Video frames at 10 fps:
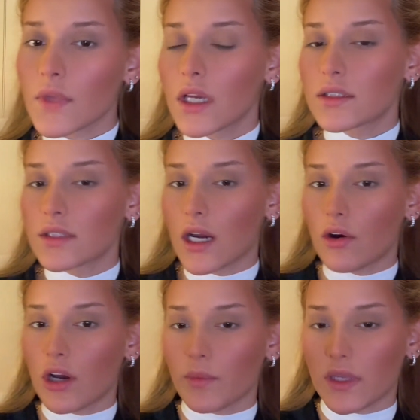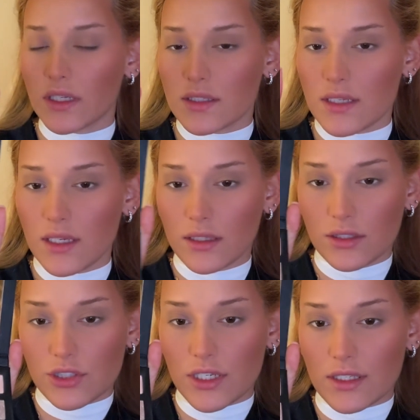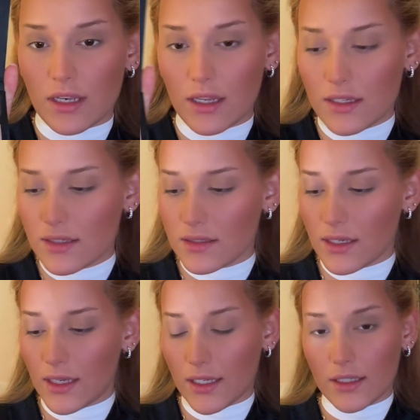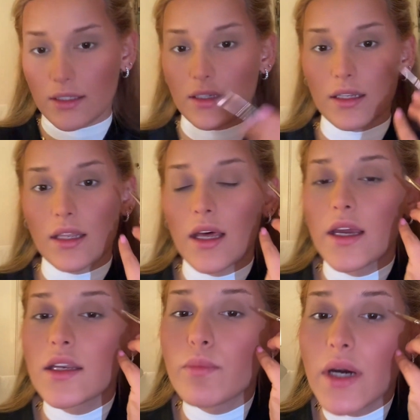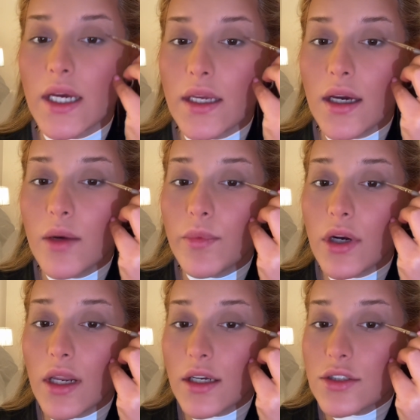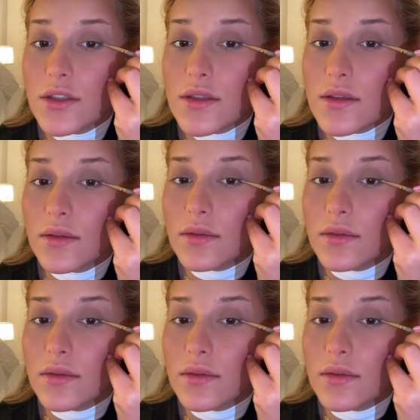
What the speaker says: Now I'm gonna take the shade Lust and line my upper lashes.